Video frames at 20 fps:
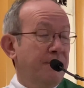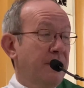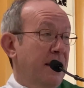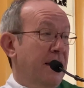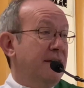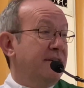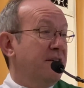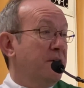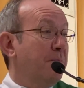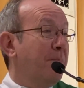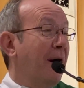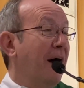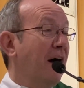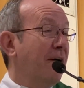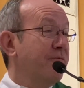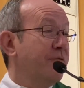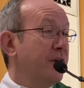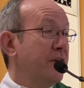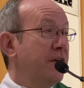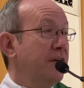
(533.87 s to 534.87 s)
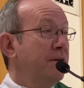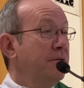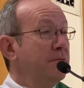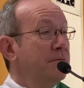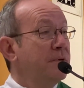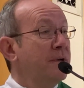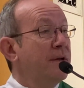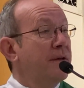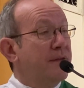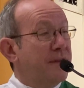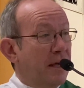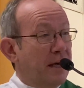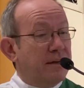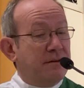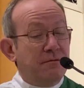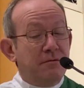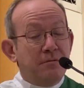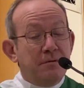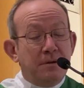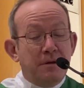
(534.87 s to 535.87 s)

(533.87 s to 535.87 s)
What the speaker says: Is it poverty? Then